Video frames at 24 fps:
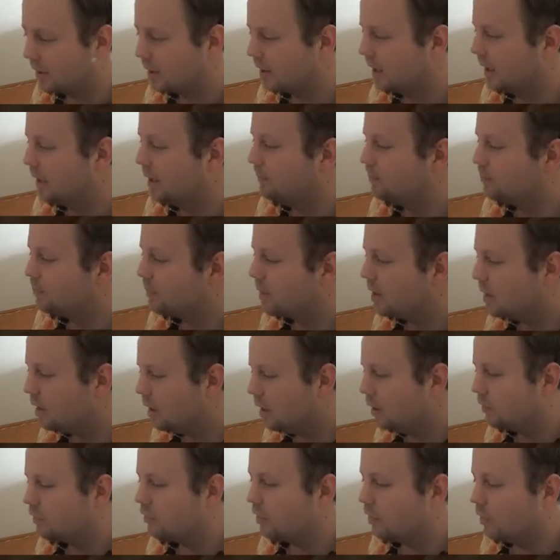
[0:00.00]
okay?
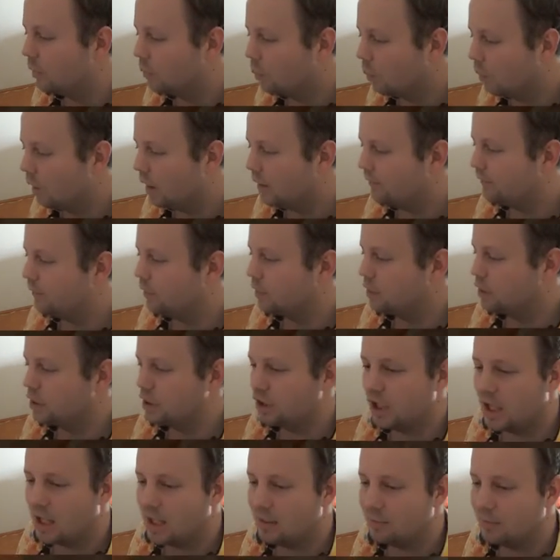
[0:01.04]
So the word for
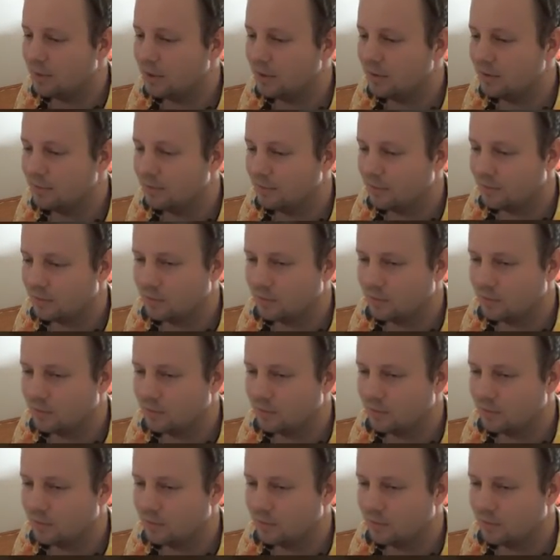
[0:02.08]
shaman,